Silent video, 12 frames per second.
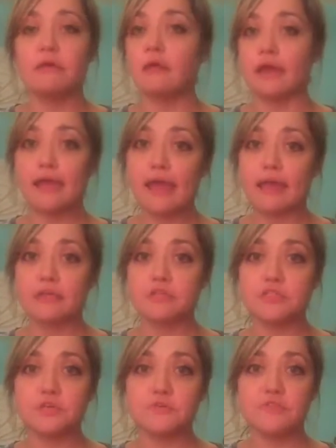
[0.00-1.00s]
Again,
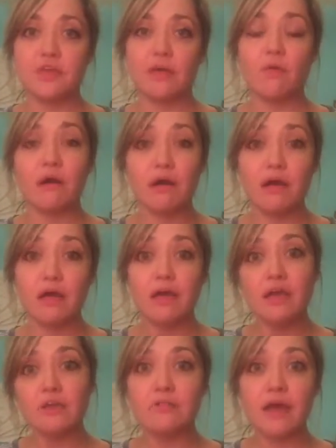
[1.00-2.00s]
do you think, well,
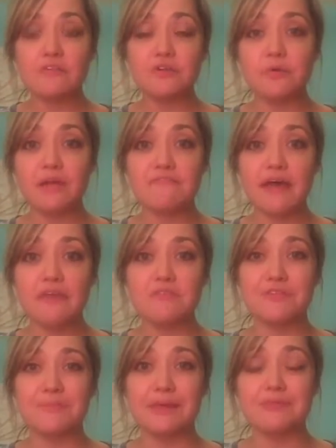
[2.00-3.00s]
you lost your weight faster
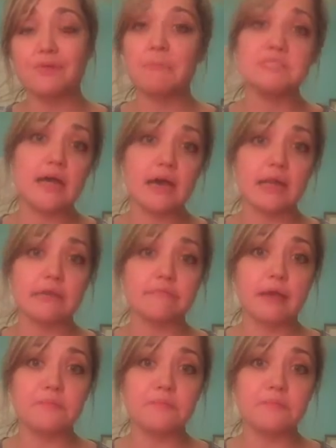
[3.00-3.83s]
than me, so I'm done.